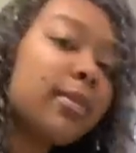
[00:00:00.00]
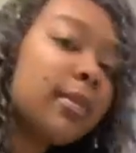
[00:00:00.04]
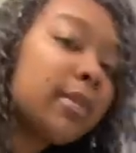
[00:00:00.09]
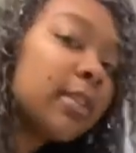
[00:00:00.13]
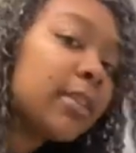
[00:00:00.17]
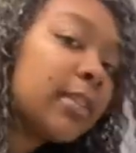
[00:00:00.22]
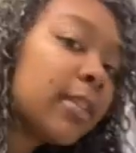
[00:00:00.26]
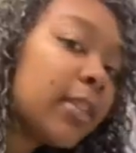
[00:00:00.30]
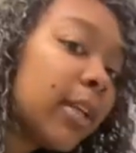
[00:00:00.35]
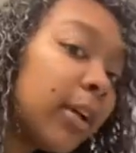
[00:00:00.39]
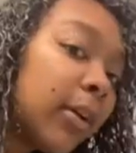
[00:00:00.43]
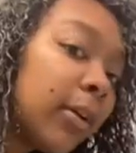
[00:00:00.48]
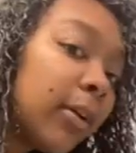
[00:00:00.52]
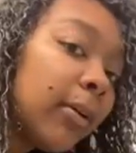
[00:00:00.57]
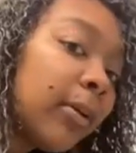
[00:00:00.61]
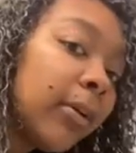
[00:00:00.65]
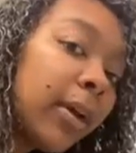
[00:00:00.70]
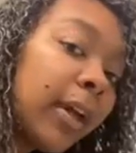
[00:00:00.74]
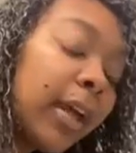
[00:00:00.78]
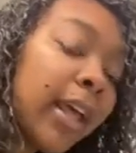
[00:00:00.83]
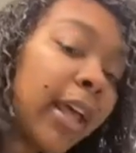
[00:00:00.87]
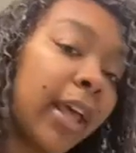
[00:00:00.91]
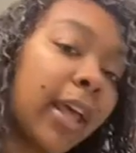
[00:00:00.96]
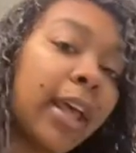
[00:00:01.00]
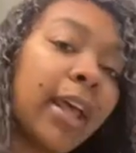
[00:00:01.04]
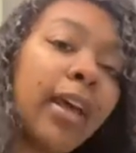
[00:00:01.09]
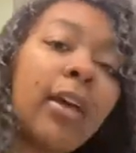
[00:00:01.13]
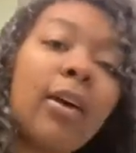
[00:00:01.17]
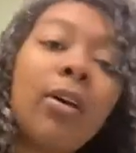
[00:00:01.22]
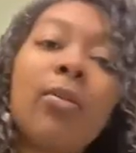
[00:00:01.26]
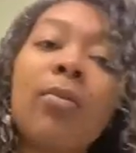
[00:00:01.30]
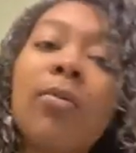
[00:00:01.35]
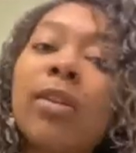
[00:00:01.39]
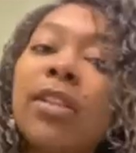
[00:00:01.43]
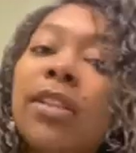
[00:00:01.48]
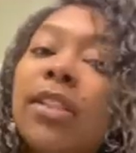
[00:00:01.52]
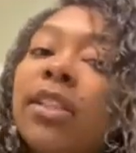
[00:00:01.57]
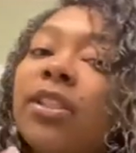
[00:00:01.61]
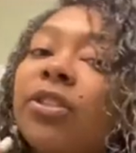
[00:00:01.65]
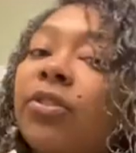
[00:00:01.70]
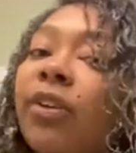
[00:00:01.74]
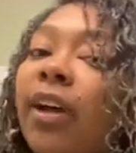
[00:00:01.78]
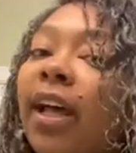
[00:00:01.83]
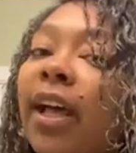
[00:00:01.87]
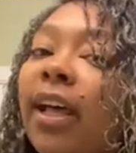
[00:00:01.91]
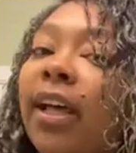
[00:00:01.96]
So once it
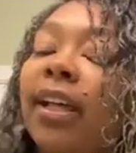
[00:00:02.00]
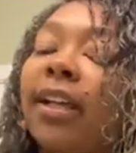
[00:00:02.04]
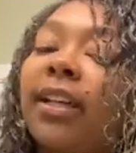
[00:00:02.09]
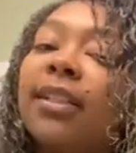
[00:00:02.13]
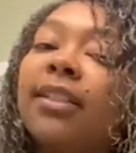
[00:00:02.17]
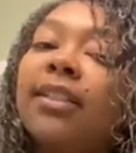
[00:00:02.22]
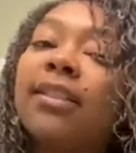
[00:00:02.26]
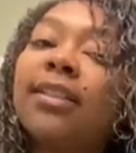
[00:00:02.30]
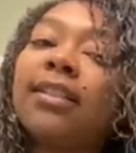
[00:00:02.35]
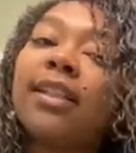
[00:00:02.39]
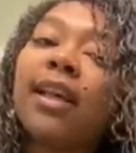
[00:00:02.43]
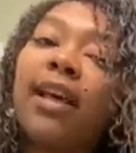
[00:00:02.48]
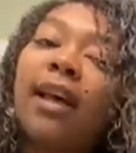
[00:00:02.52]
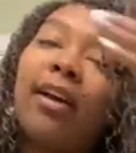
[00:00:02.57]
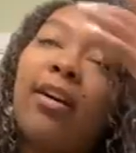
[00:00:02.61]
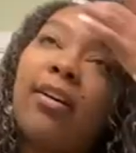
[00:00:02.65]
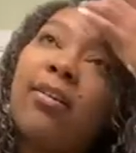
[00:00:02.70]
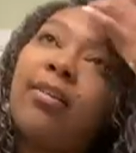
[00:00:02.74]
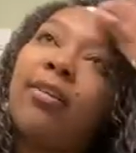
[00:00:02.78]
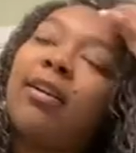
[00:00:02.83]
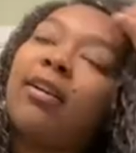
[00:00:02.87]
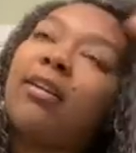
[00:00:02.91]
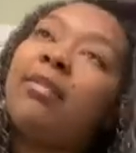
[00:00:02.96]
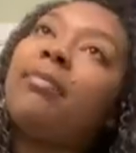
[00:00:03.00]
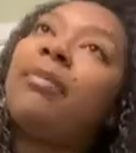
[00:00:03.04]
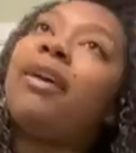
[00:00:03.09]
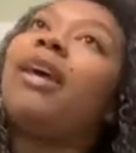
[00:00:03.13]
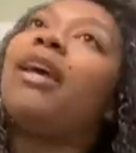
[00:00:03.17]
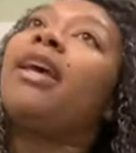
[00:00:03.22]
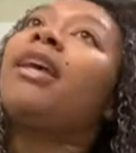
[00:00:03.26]
dries, I'll come back